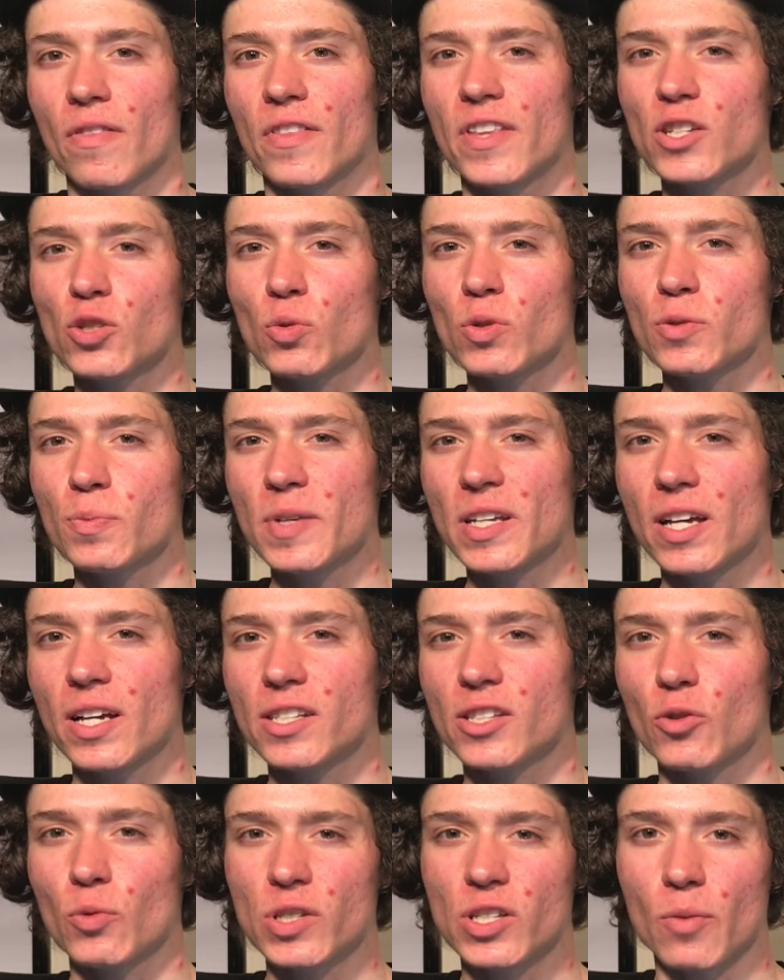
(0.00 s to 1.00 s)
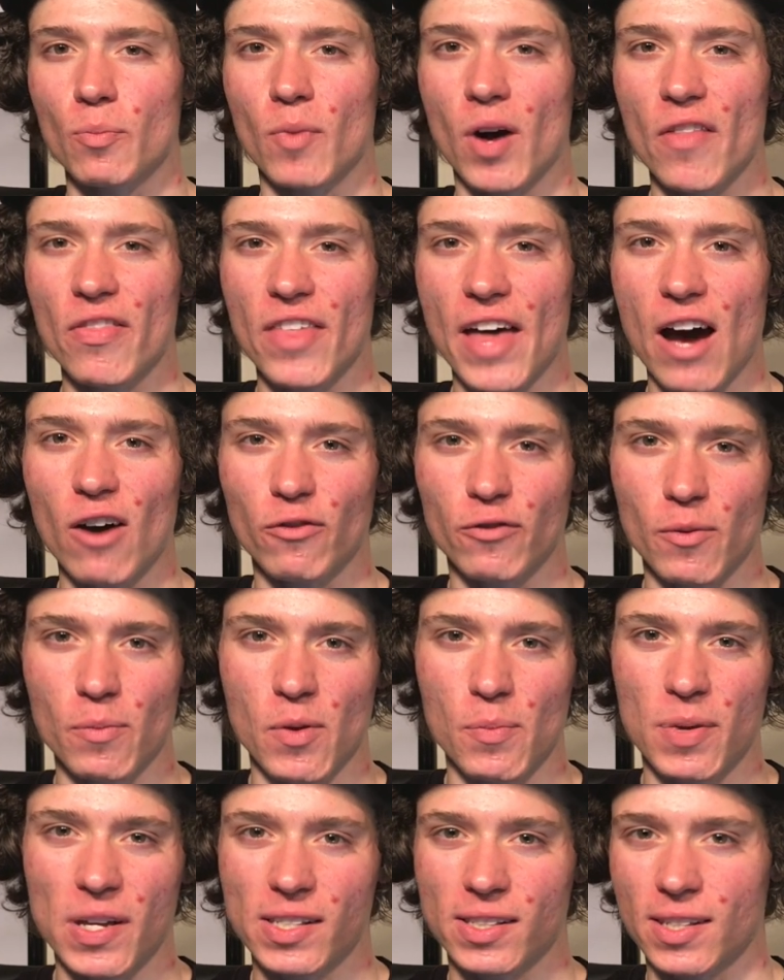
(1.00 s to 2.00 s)
This was because it was a month out from
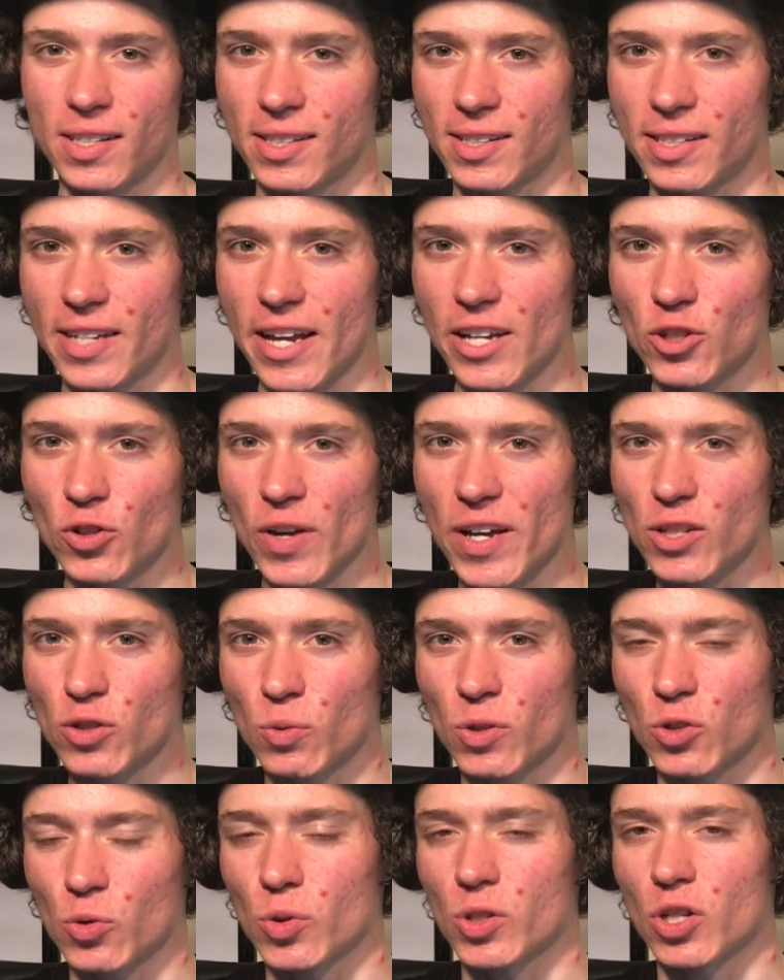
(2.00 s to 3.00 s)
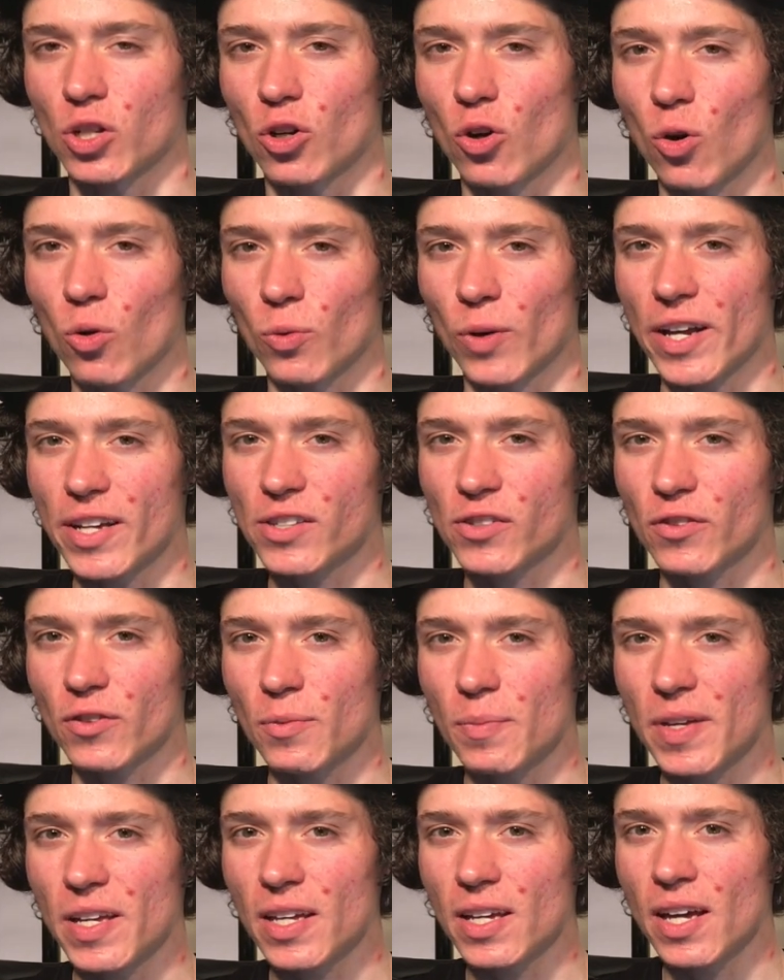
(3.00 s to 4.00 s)
the Pisgah stage race, which was a goal race
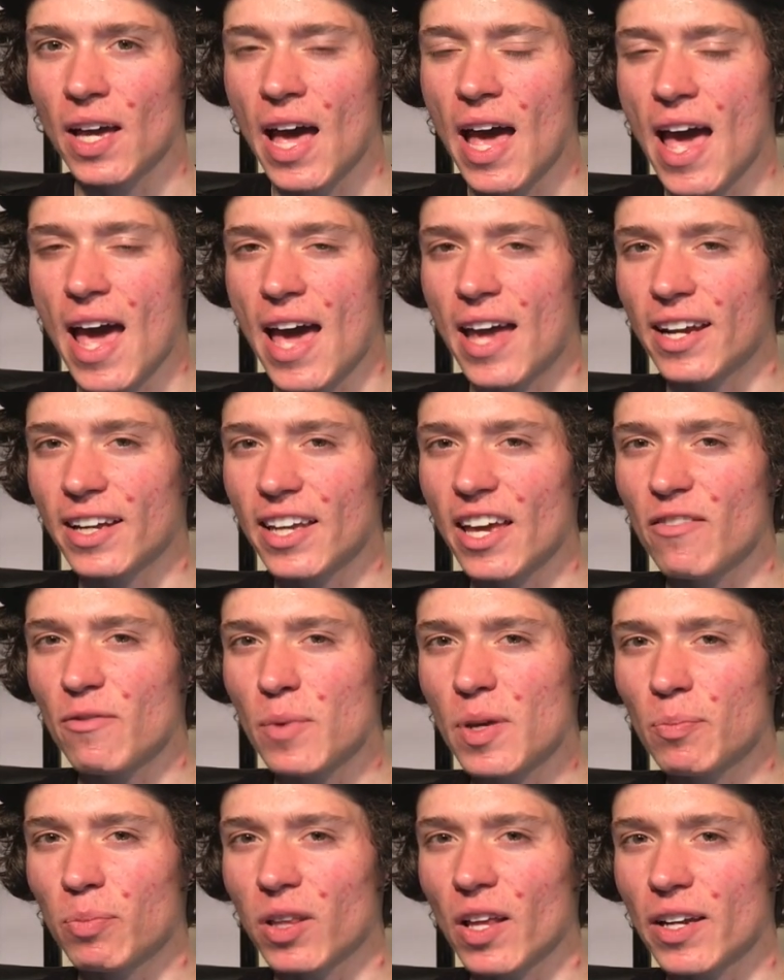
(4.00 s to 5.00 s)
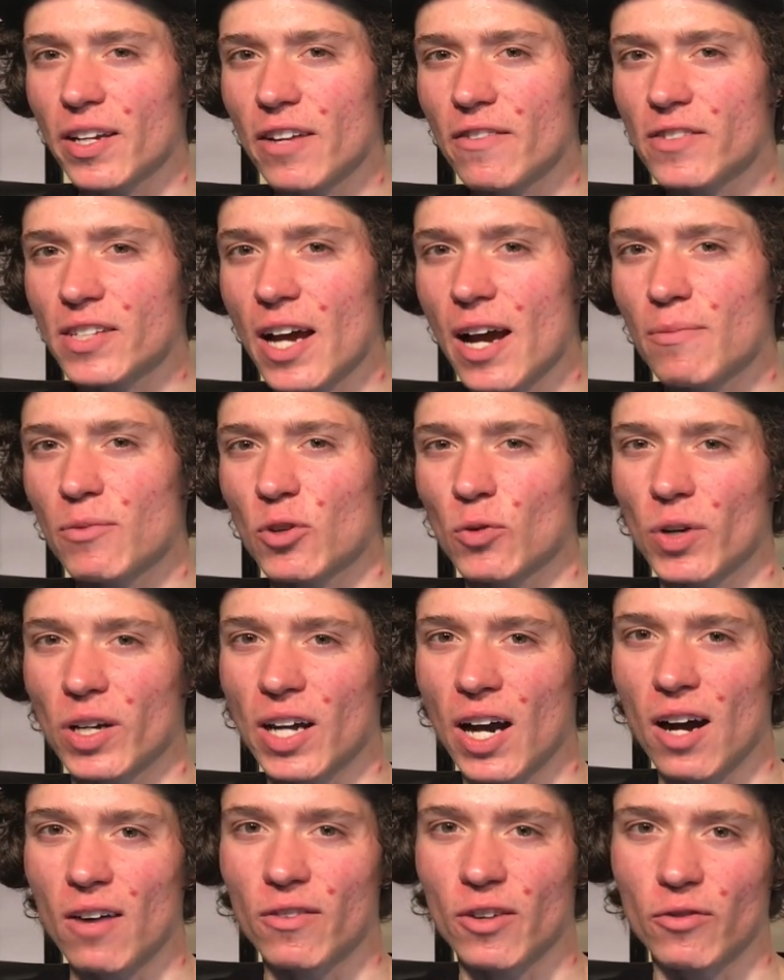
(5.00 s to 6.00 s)
for me, and it gave me plenty of time to
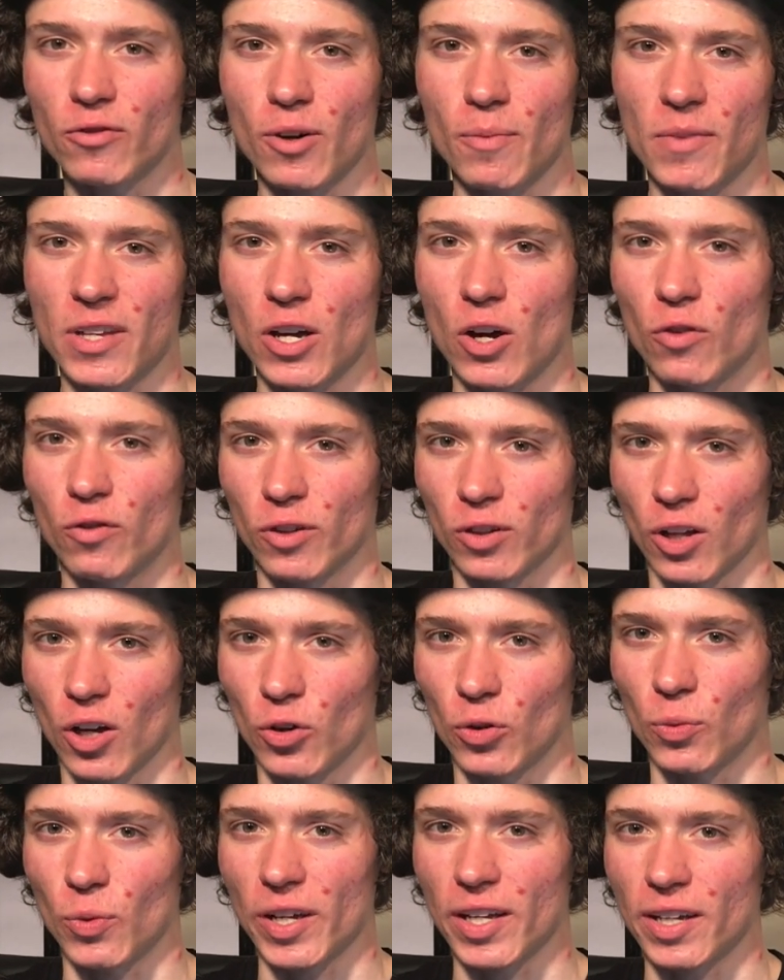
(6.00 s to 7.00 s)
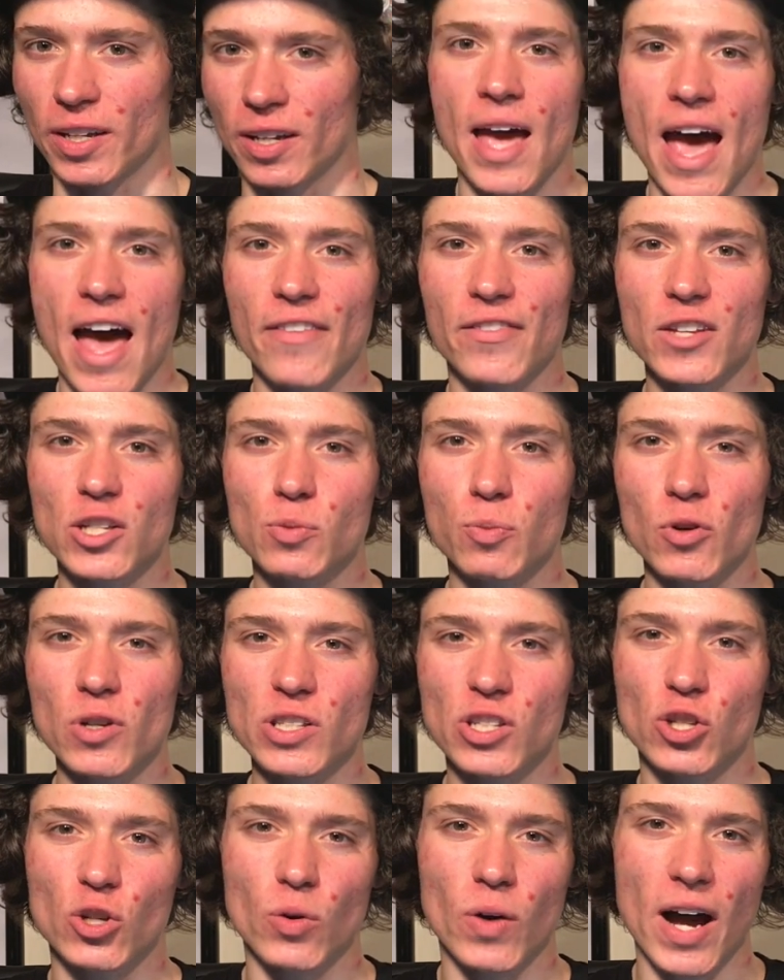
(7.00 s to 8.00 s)
recover from the overload week. At this
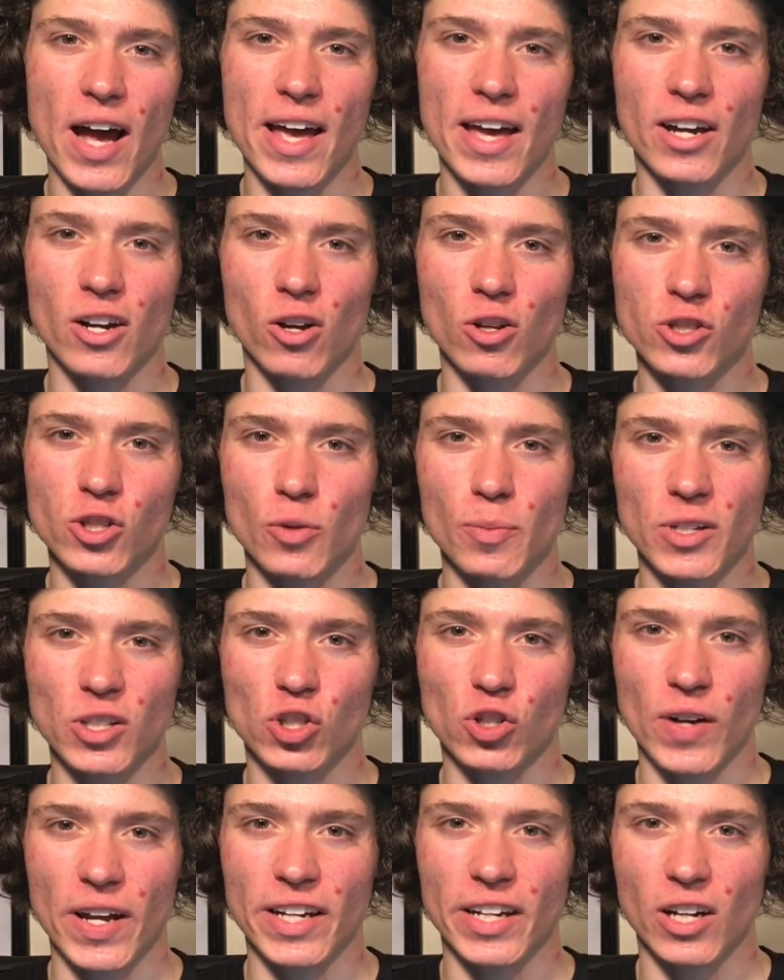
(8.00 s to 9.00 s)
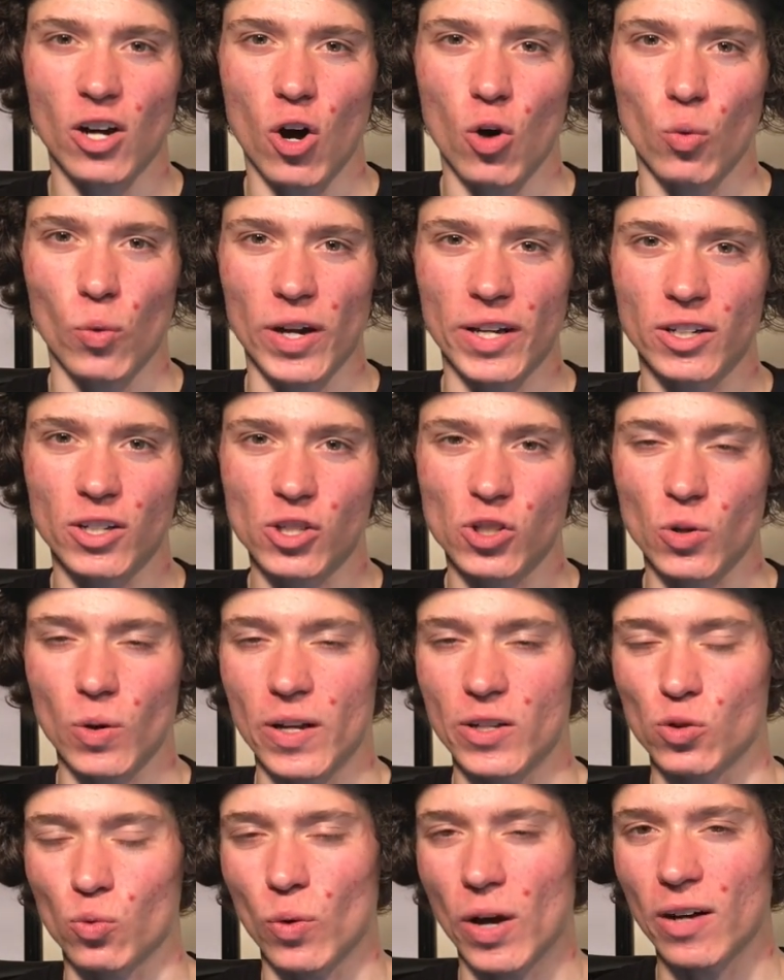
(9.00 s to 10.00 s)
point too, I had also been training all winter, so
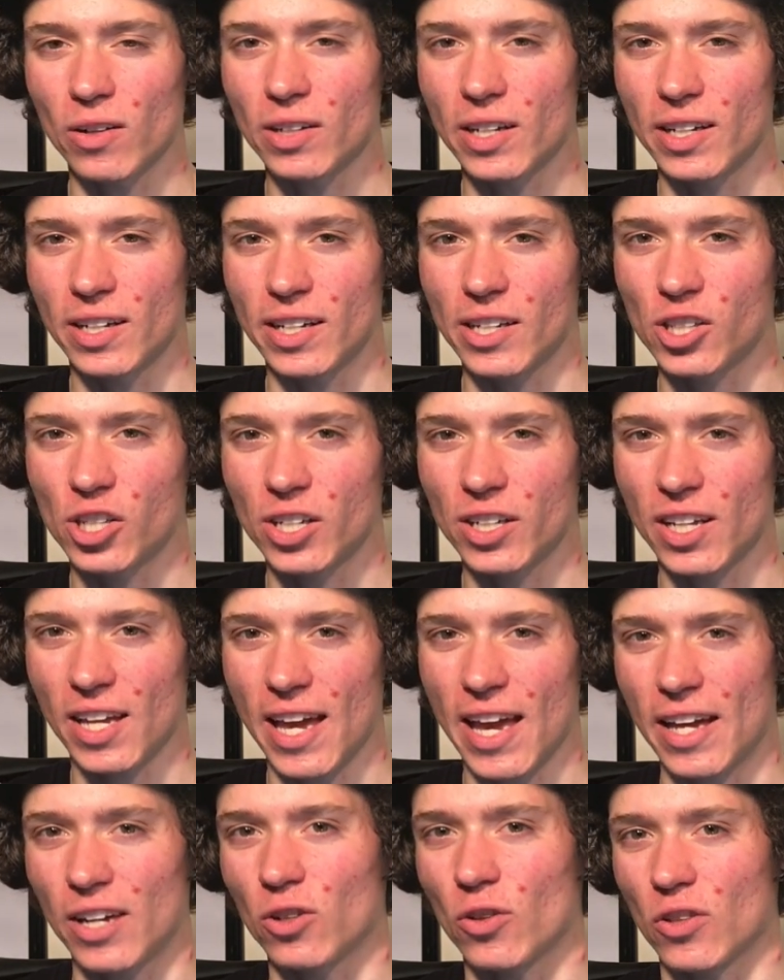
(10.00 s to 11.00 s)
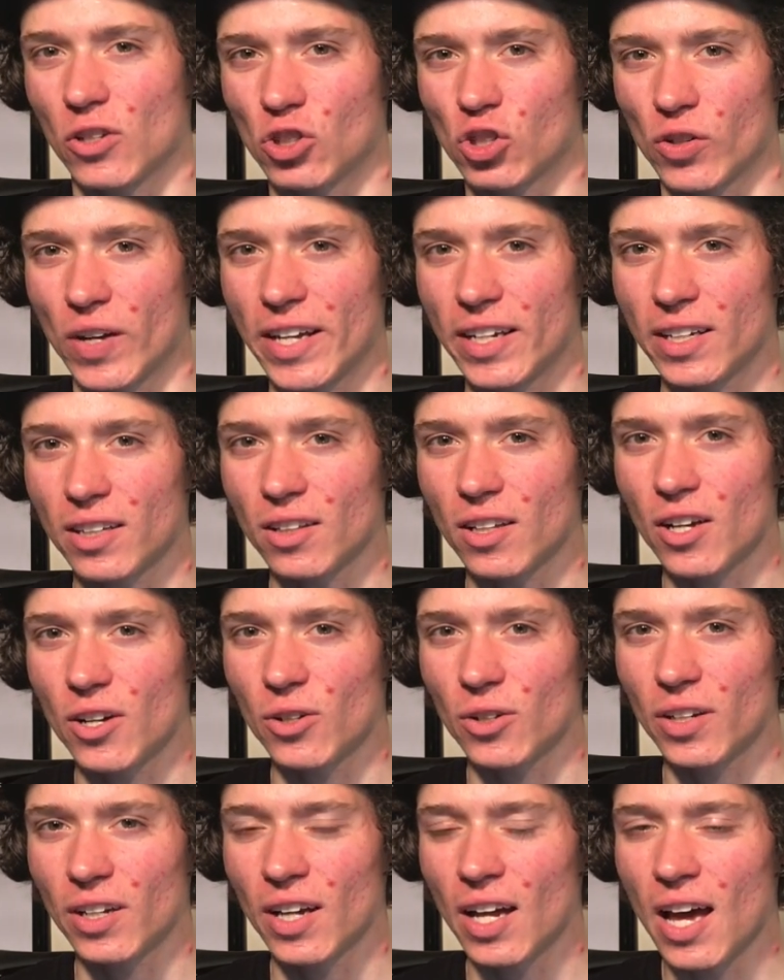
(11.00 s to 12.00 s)
I was well conditioned to handle the training
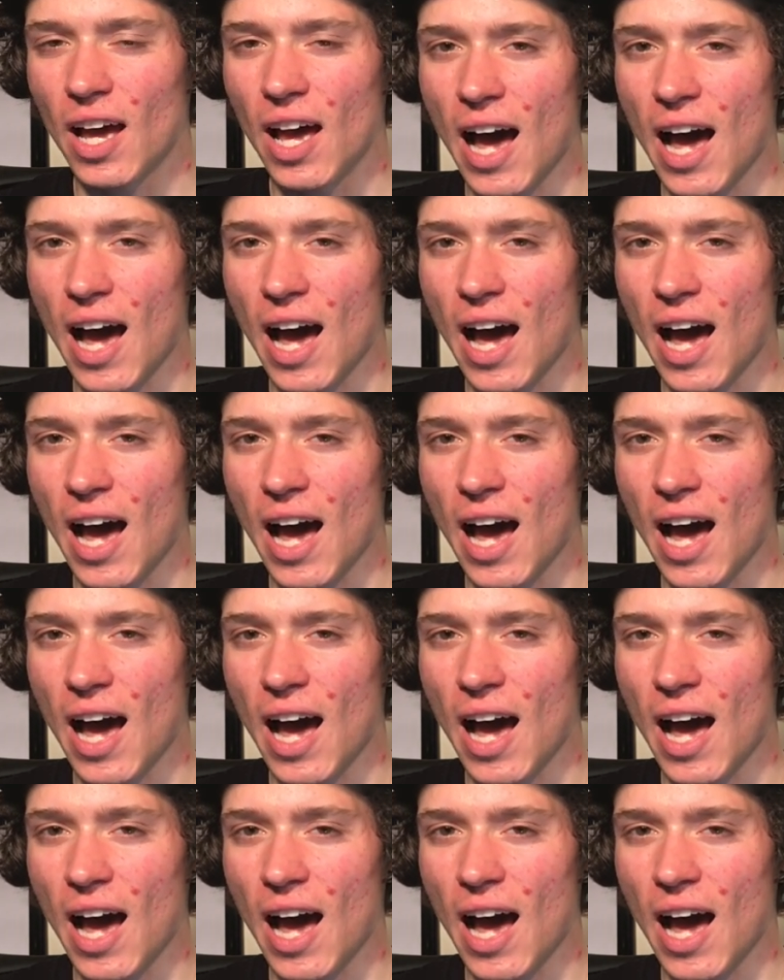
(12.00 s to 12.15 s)
load.